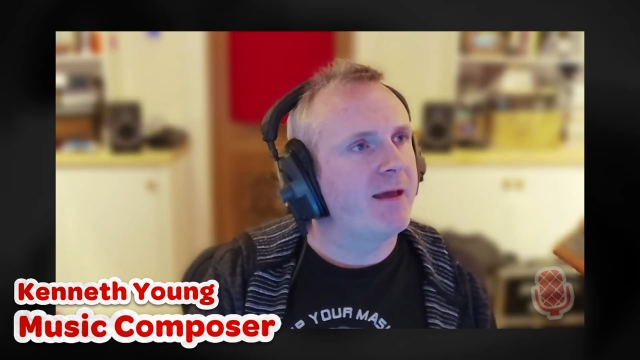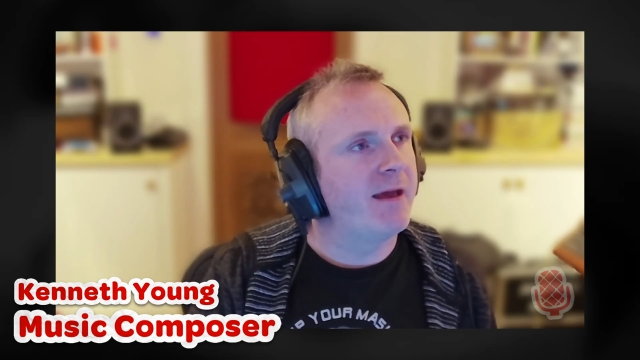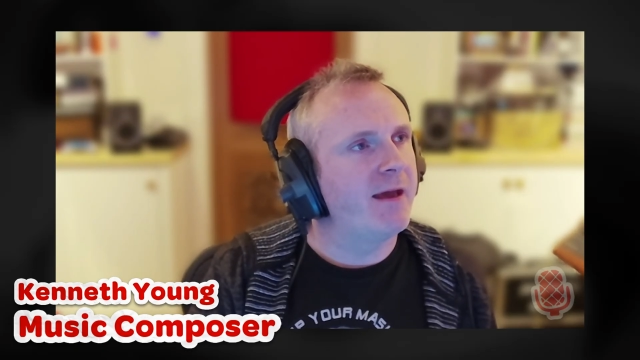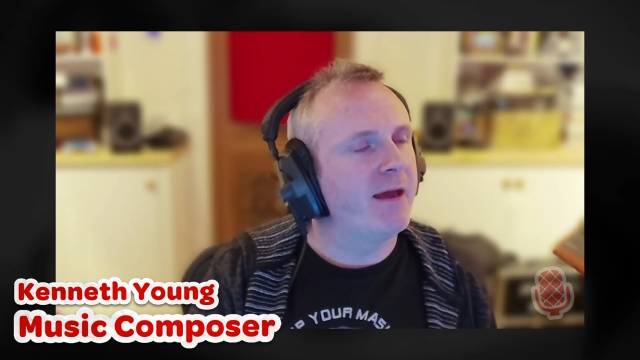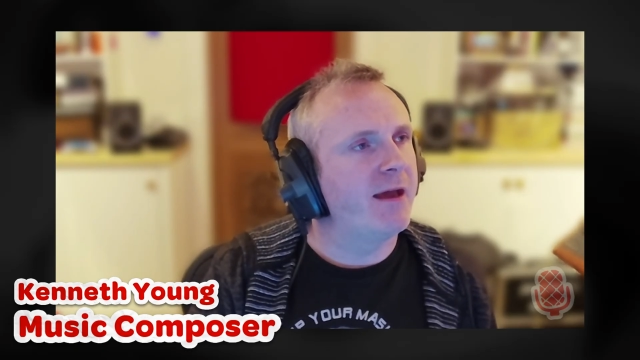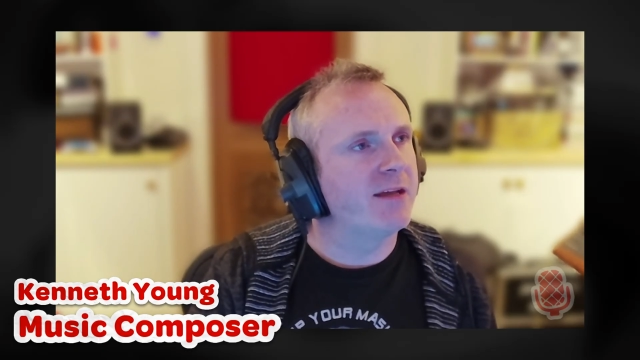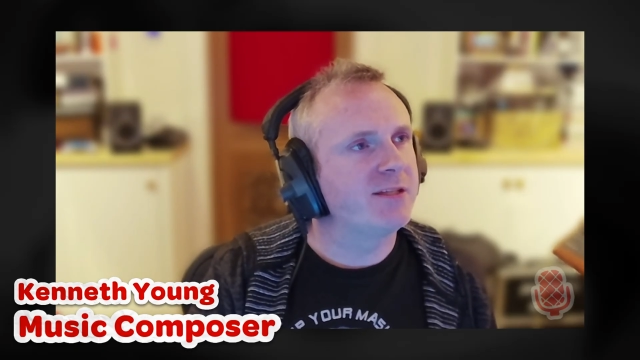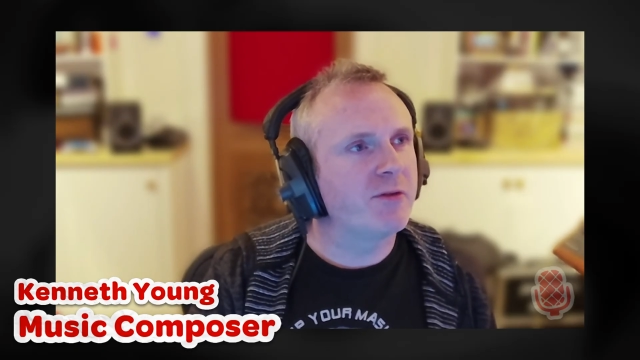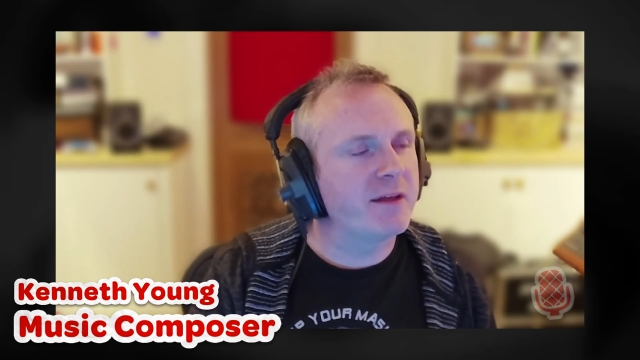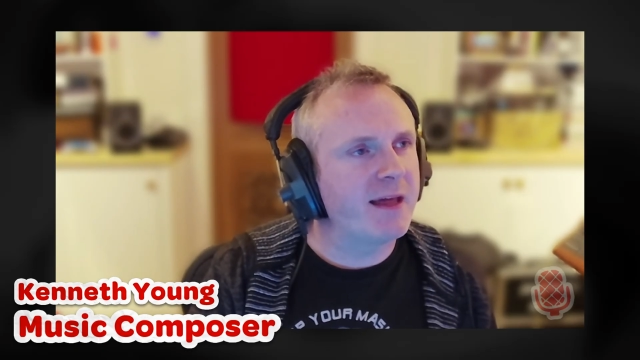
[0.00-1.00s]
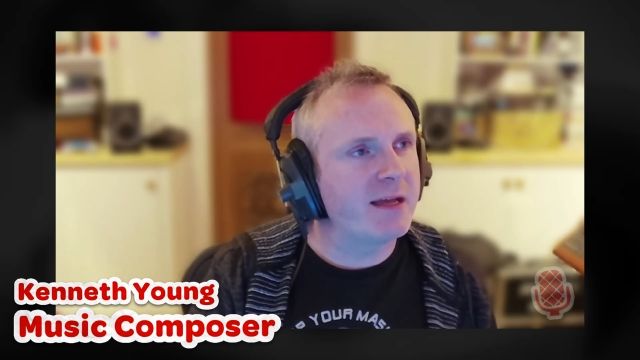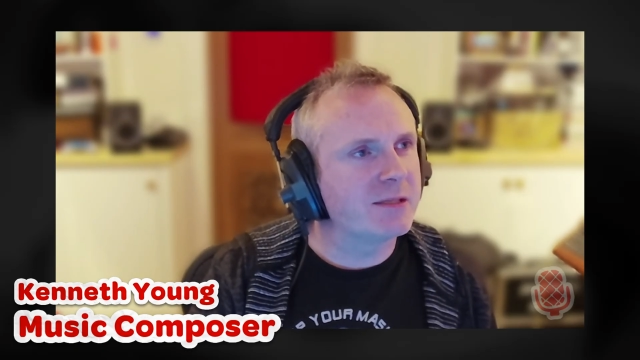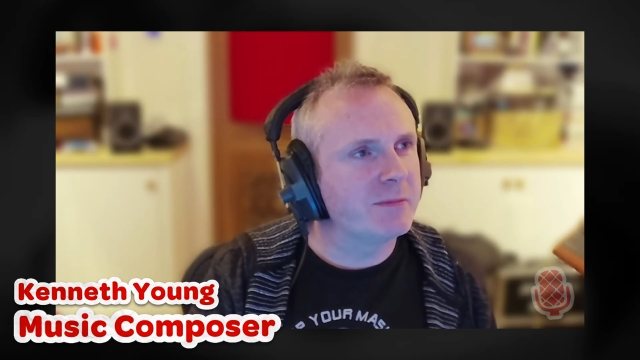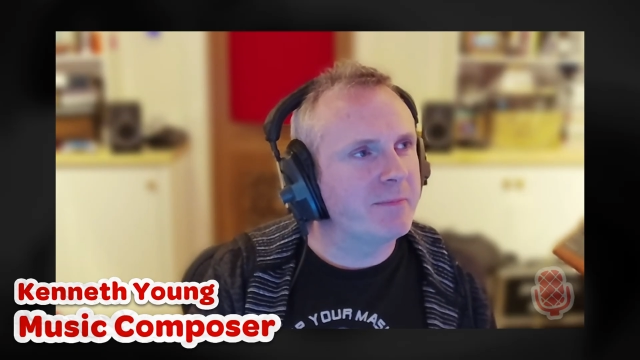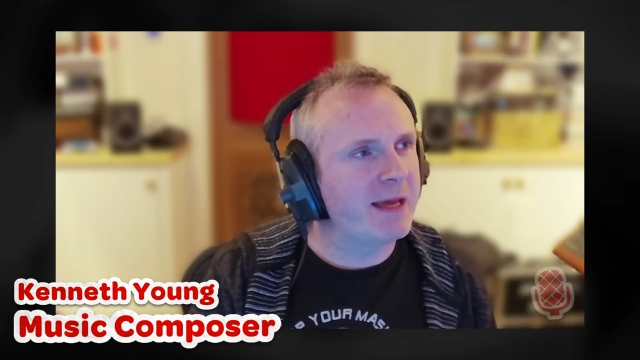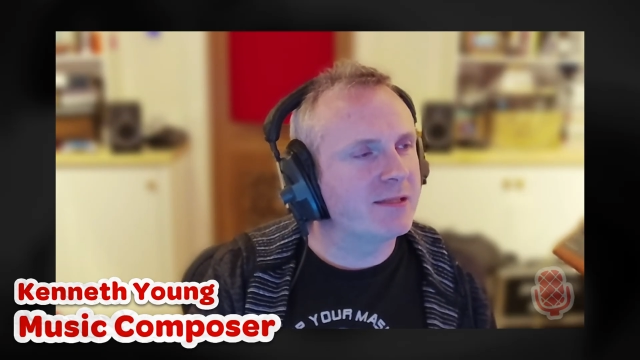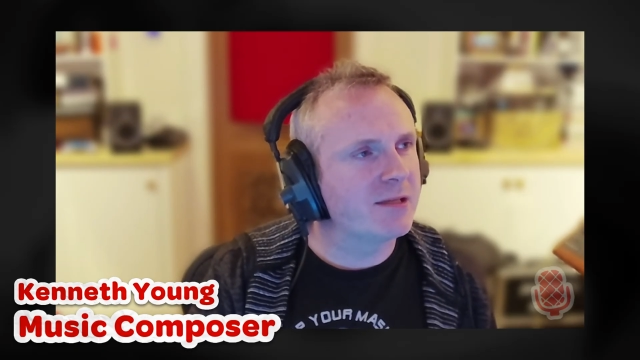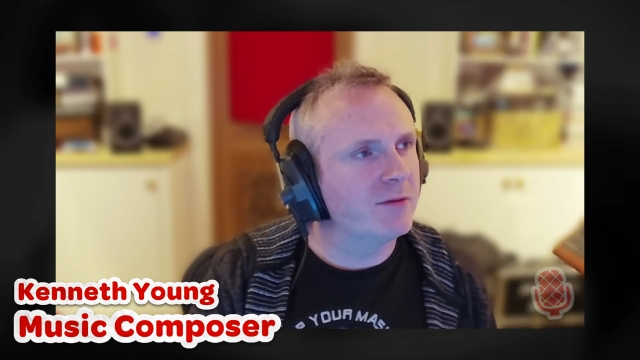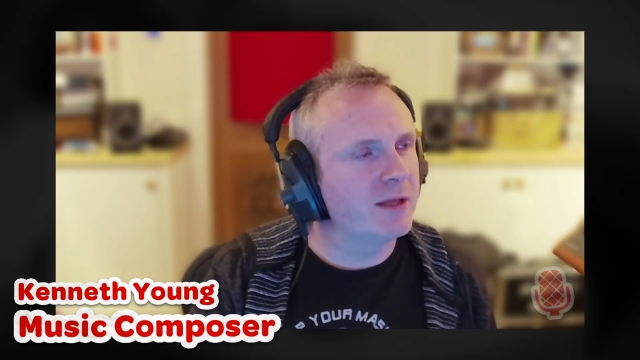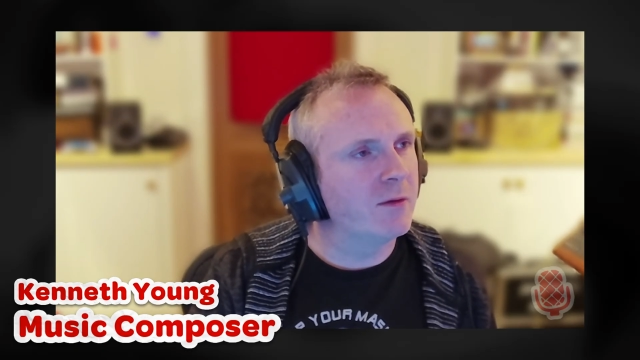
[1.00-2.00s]
I still think that's some of the best
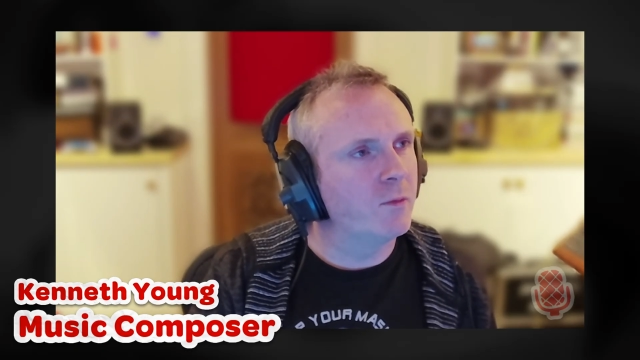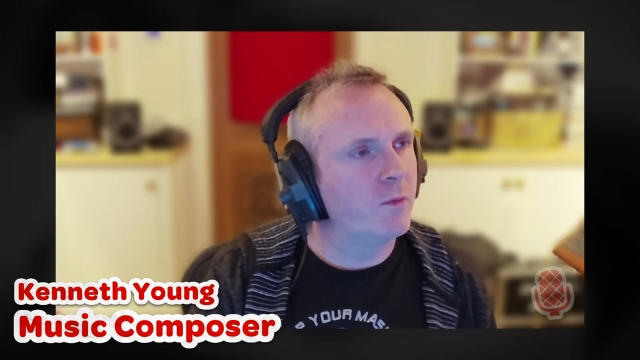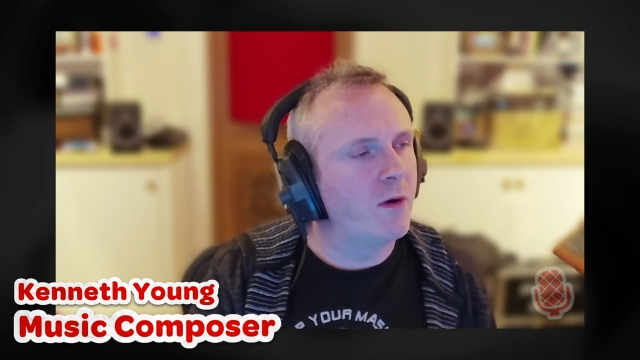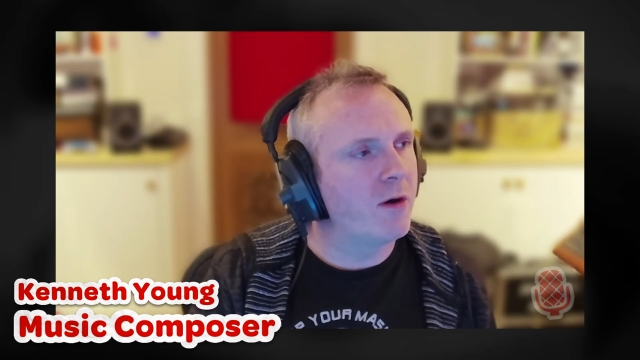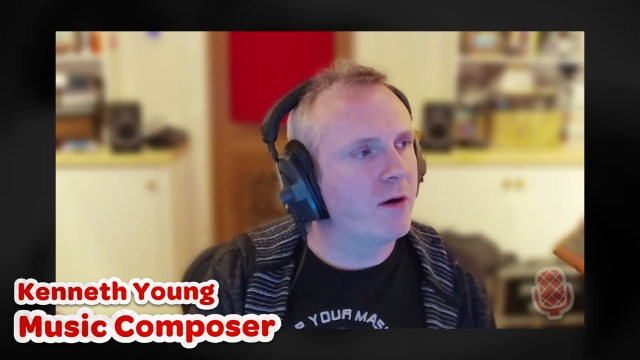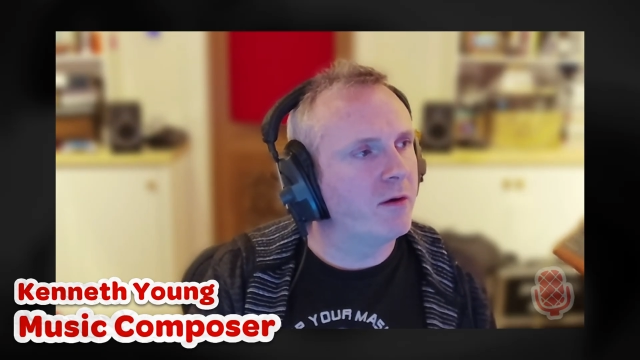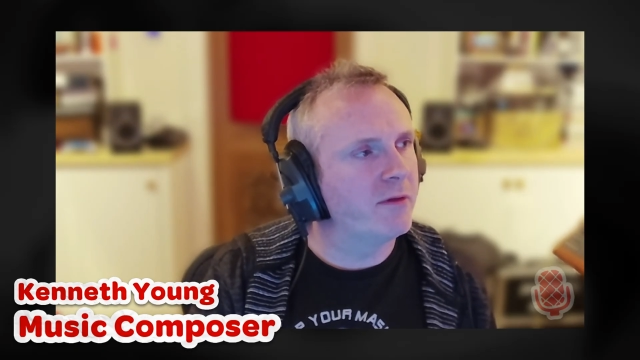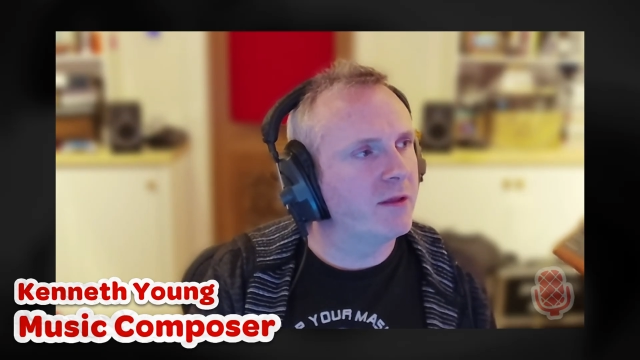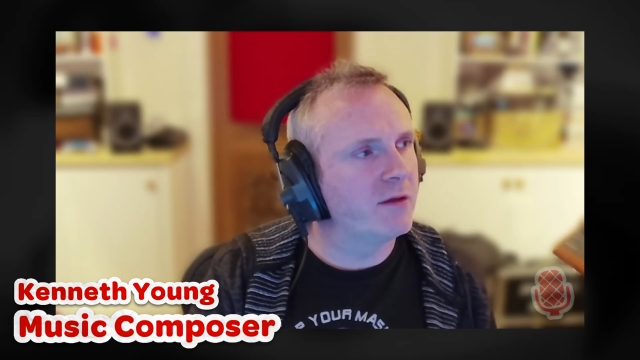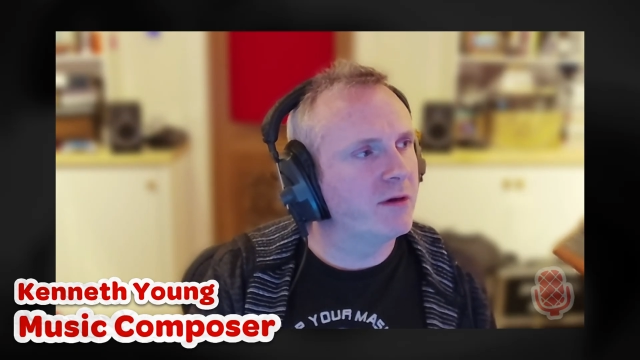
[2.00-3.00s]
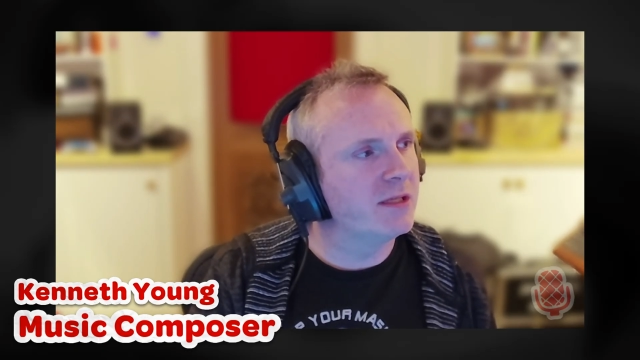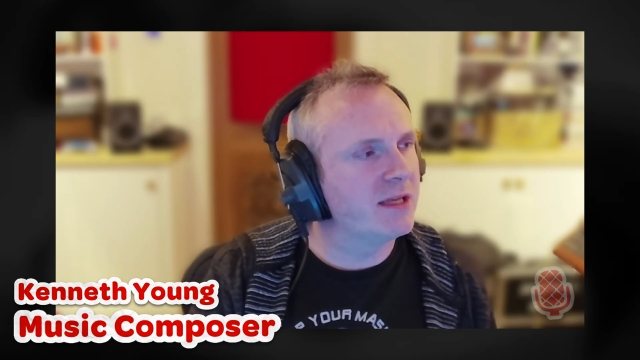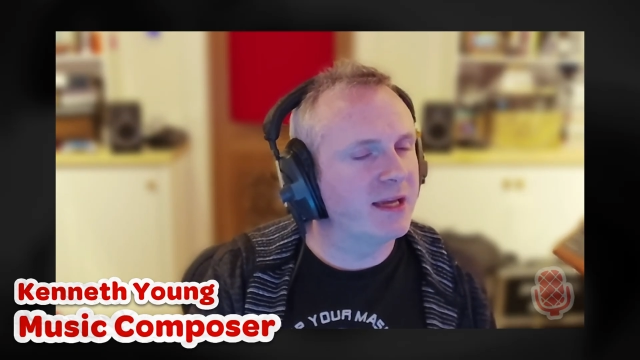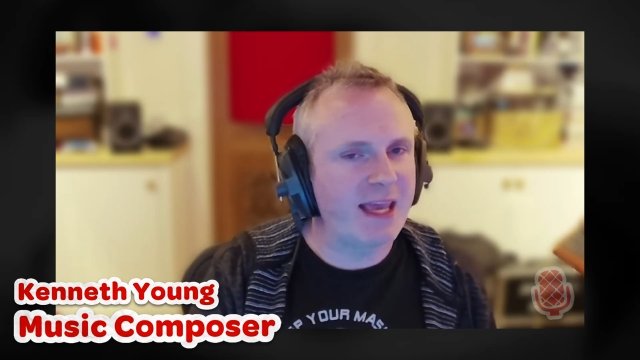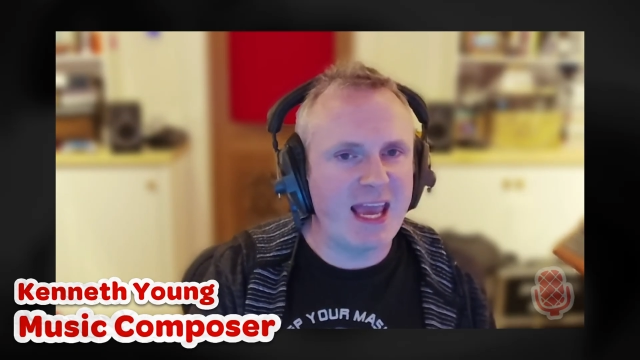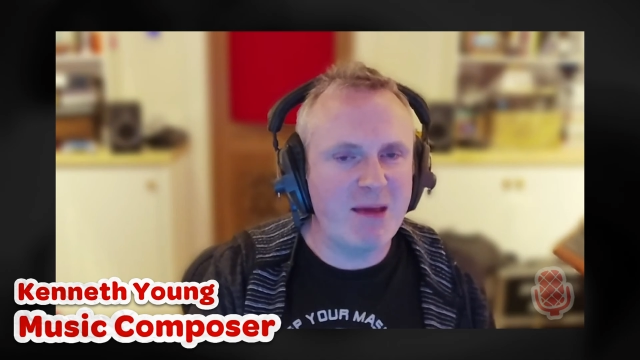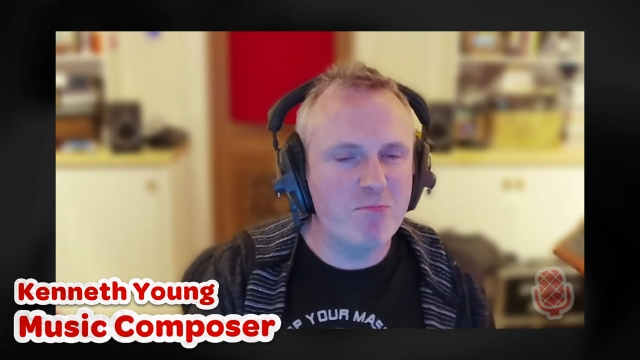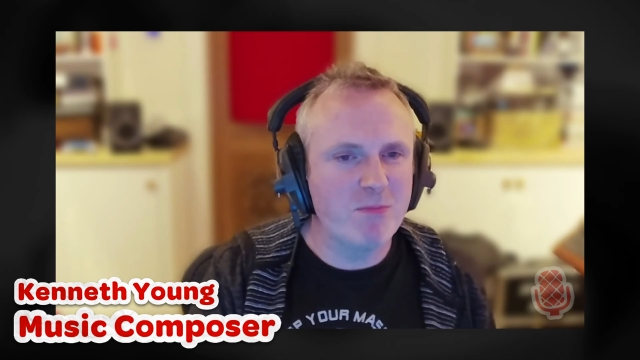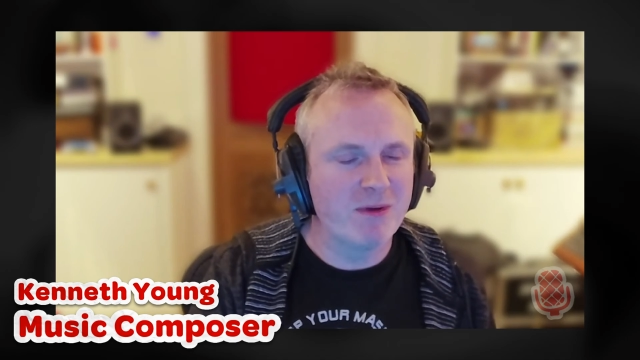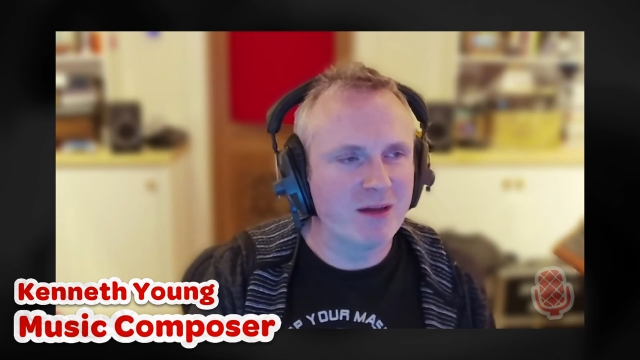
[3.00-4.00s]
sounding water that there is in a
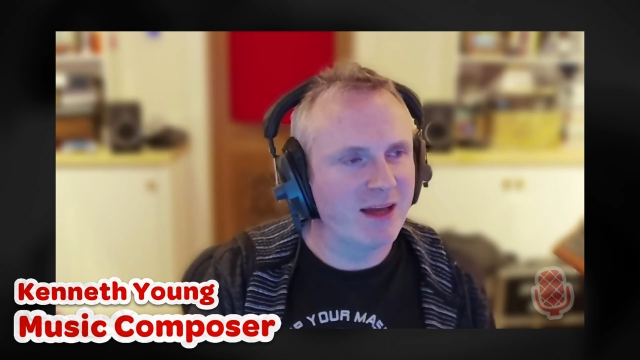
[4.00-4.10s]
game.